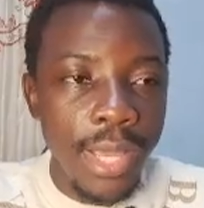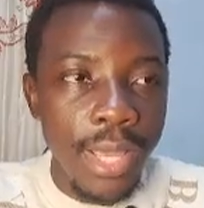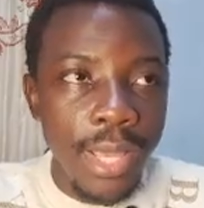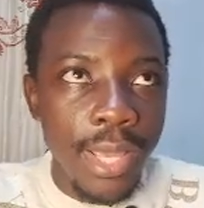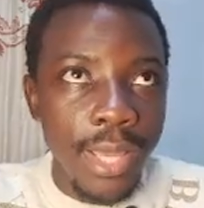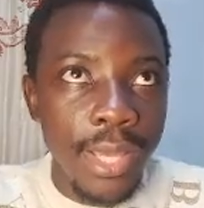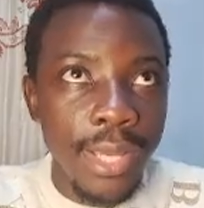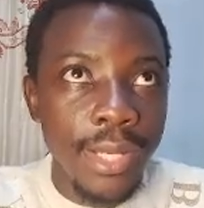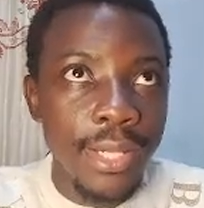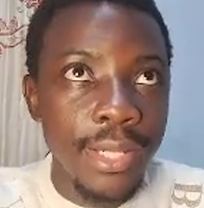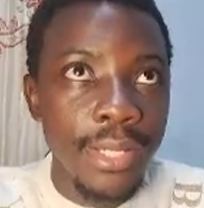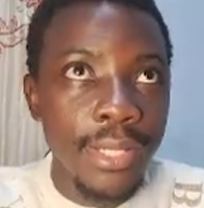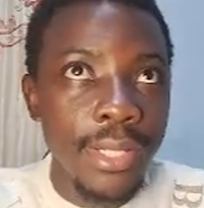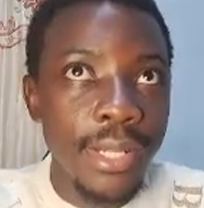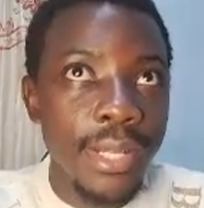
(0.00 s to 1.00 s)
And
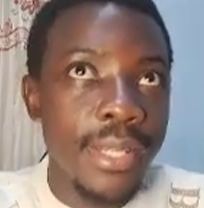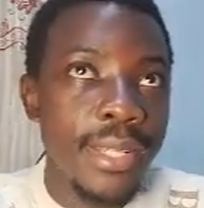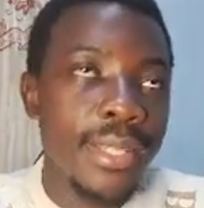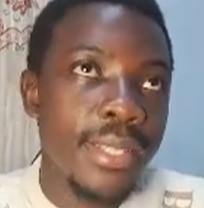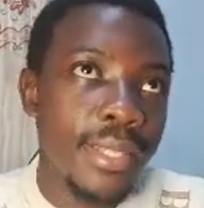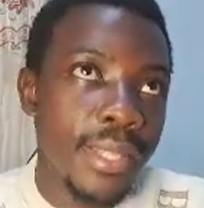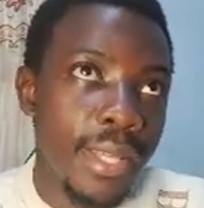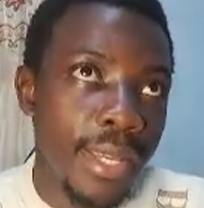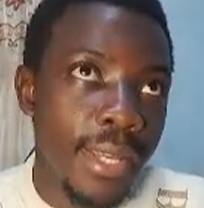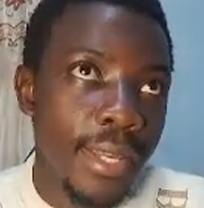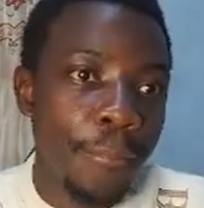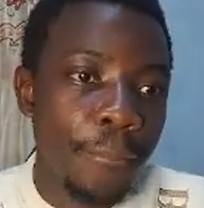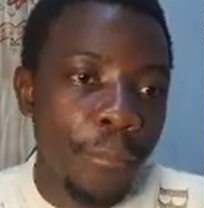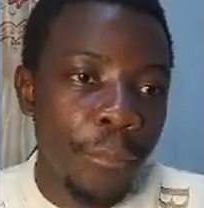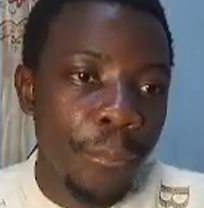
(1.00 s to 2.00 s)
let's say
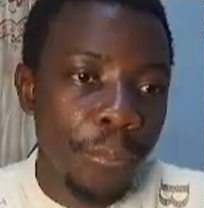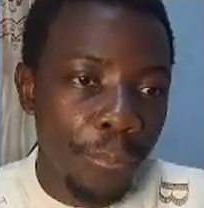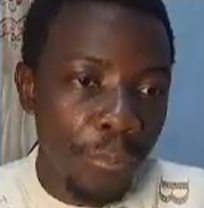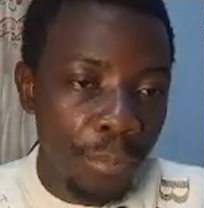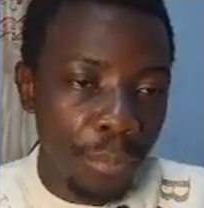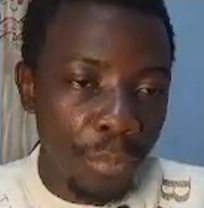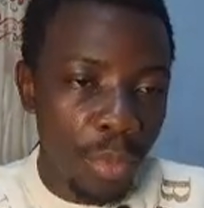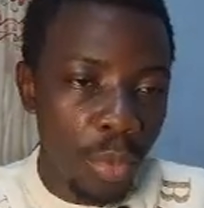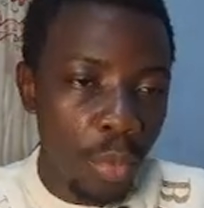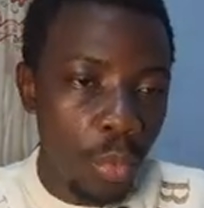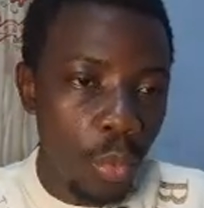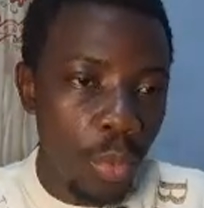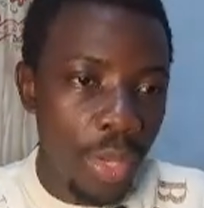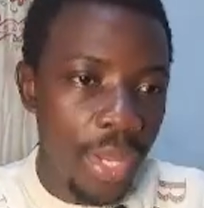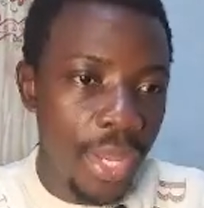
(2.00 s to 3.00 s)

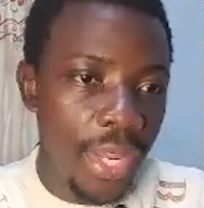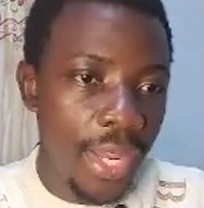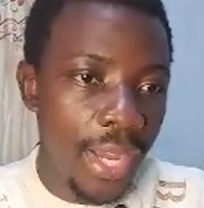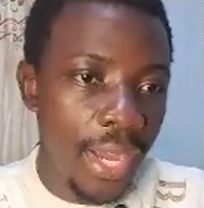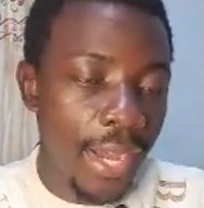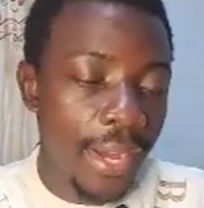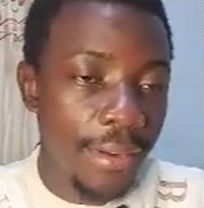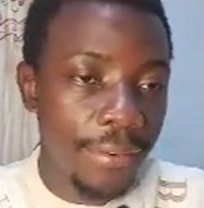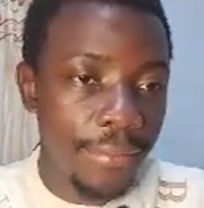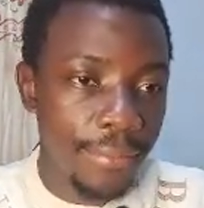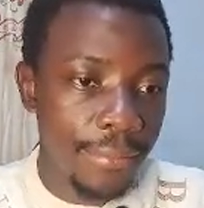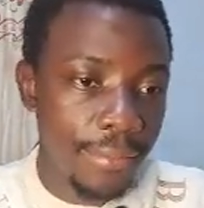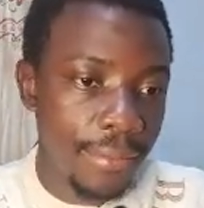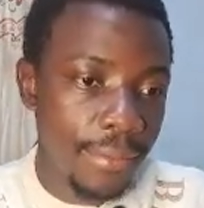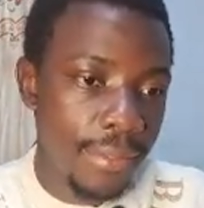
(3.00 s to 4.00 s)
we have
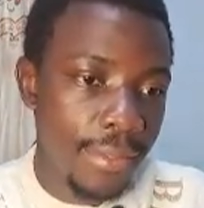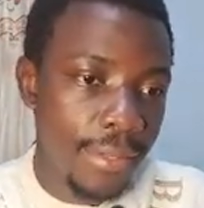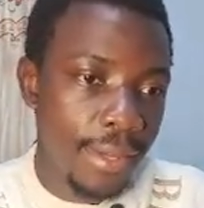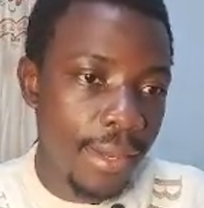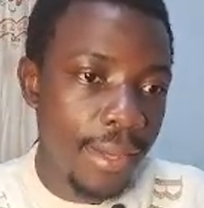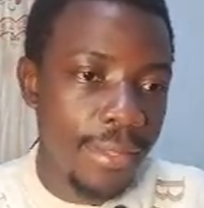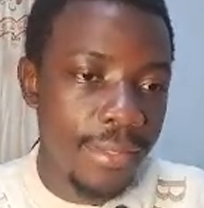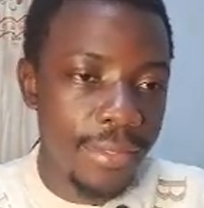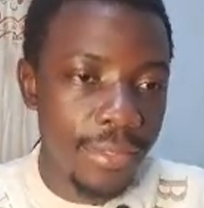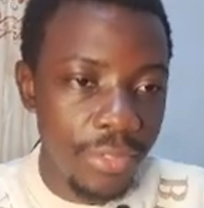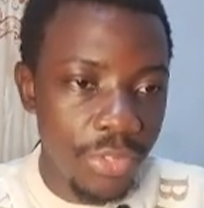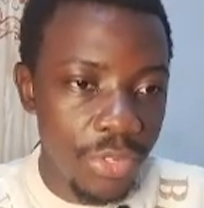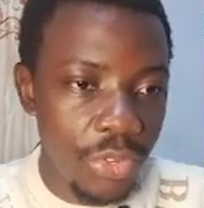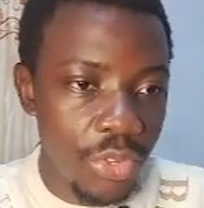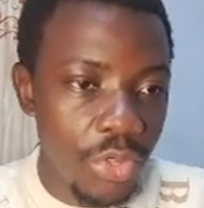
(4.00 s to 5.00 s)
a
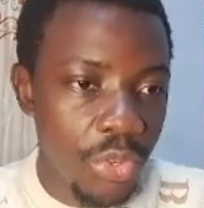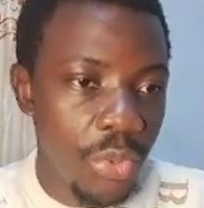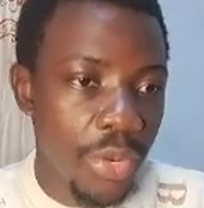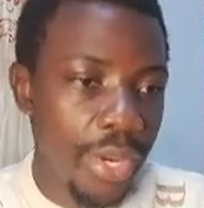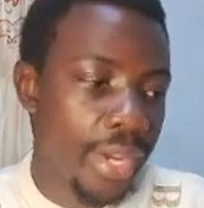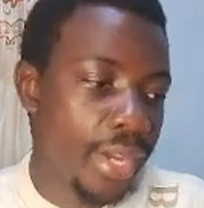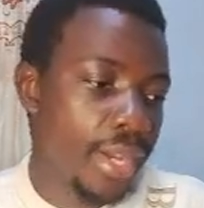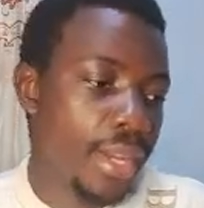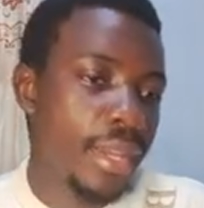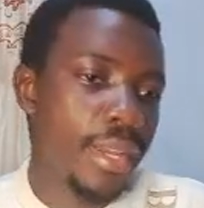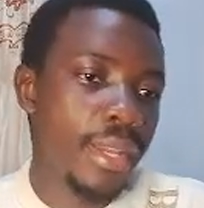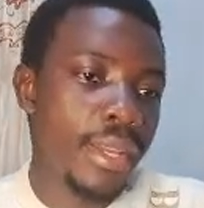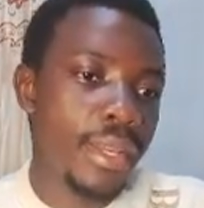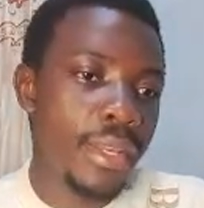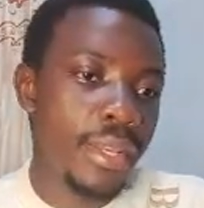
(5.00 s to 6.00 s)
string.
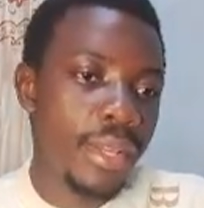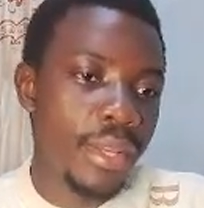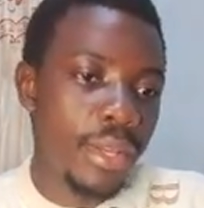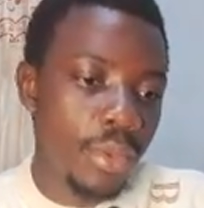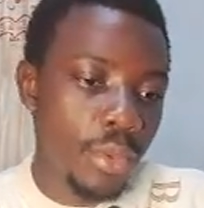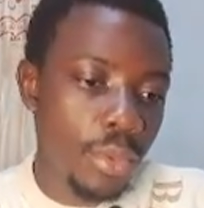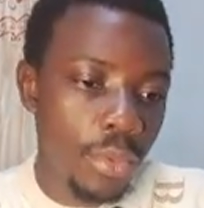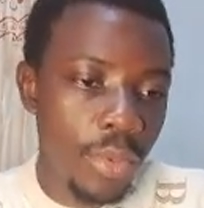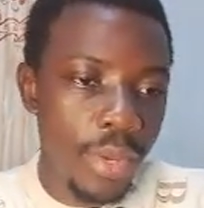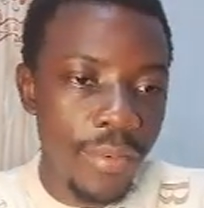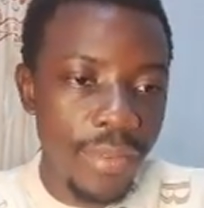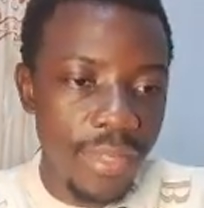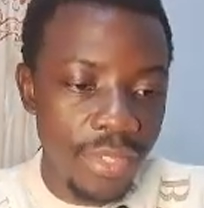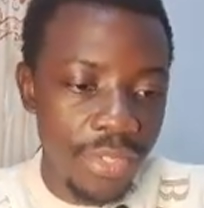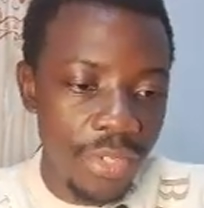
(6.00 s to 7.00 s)
We have a
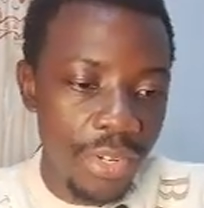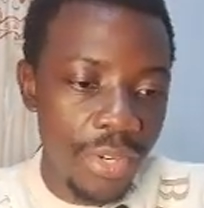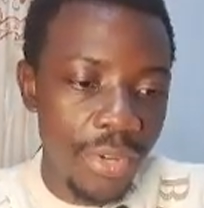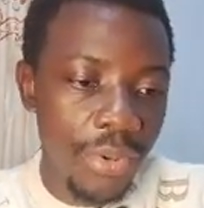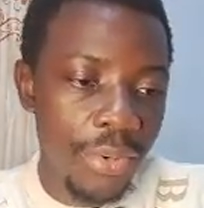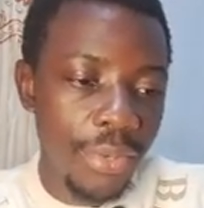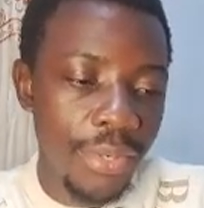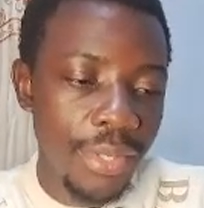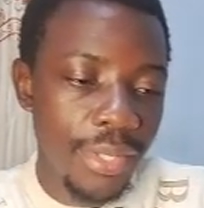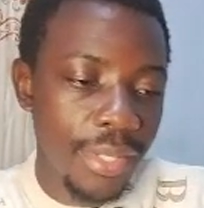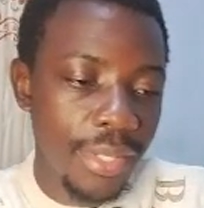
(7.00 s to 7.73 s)
string called